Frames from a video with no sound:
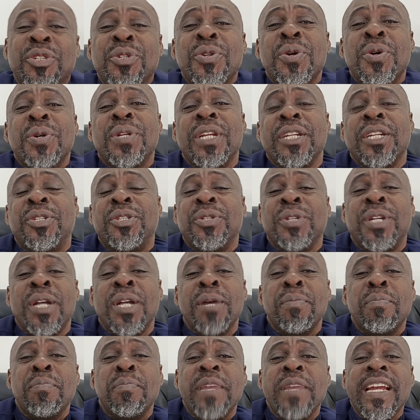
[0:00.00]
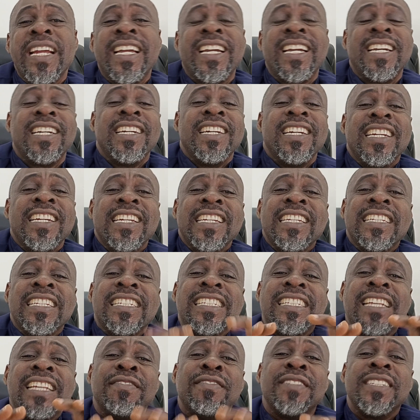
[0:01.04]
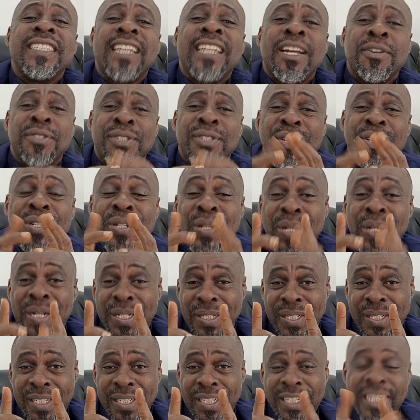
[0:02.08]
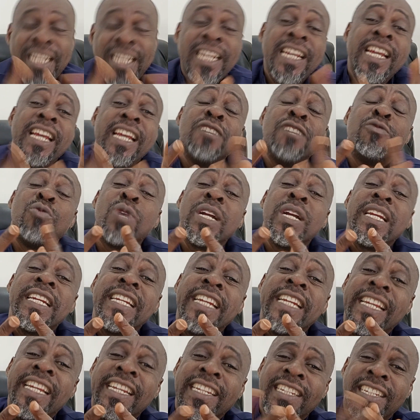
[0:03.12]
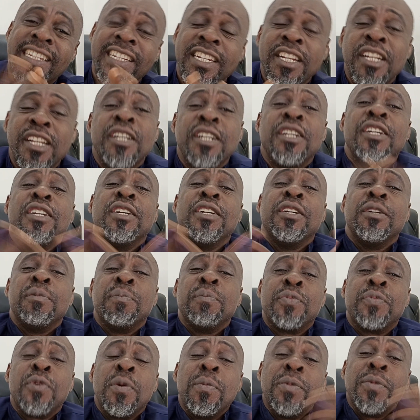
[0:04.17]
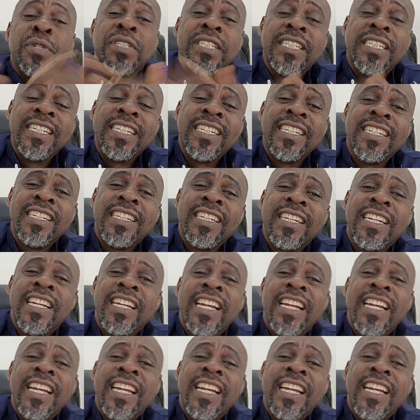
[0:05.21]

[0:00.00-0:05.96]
you know that you can make $7,000 in one day promoting